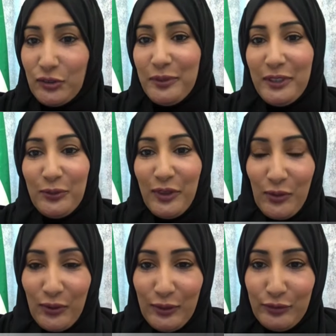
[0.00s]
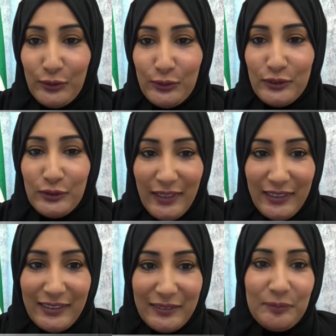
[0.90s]
to be with all of you
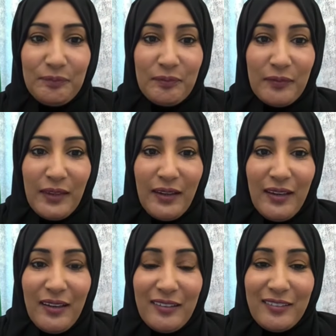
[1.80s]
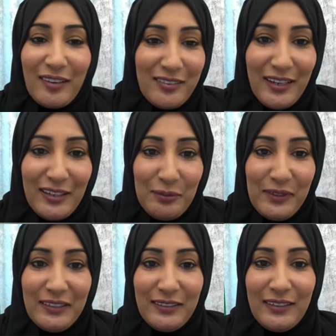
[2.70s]
today.
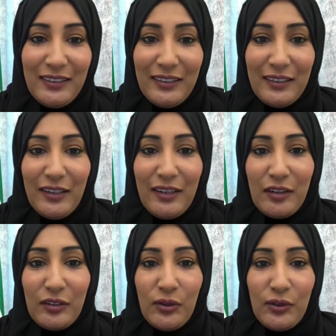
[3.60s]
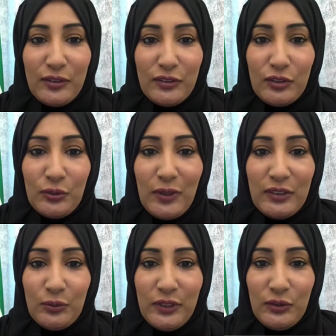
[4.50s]
Sustainability is a core to
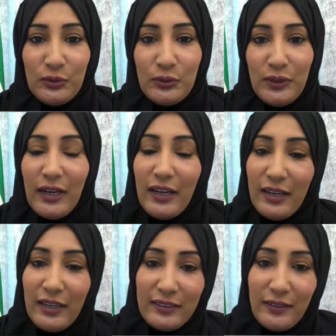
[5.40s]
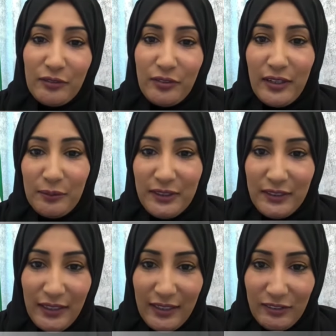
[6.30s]
what we do at the
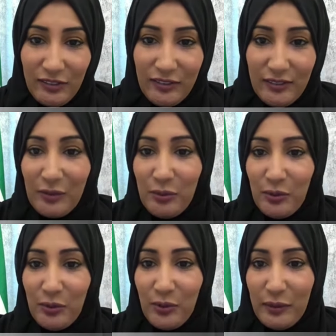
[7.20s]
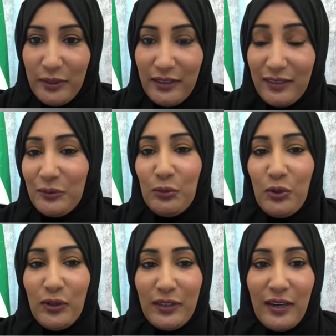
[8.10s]
Environment Agency Abu Dhabi.
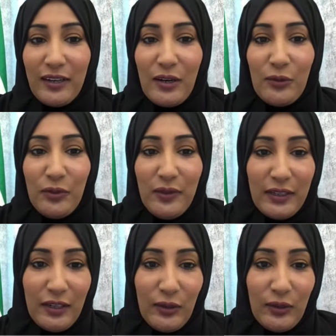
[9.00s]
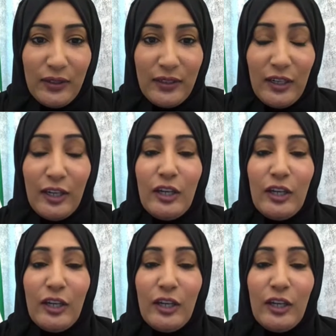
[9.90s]
We work around the clock